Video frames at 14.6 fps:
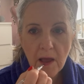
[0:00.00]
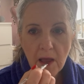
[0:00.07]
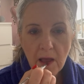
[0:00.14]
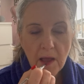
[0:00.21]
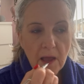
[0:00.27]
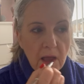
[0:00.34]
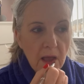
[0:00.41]

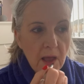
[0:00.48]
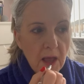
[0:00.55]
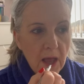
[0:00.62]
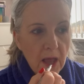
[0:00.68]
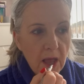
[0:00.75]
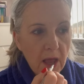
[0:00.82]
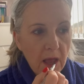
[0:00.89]

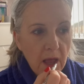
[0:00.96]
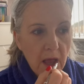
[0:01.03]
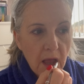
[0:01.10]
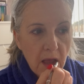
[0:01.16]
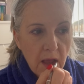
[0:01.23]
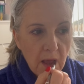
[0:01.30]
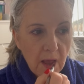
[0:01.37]

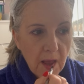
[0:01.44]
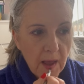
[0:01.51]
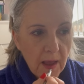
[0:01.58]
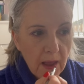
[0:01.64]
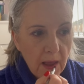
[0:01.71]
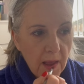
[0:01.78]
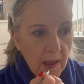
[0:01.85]

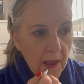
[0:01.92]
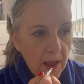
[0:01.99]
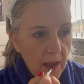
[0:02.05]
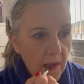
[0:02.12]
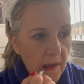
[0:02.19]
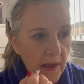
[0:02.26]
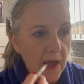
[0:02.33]
Nobody speaks.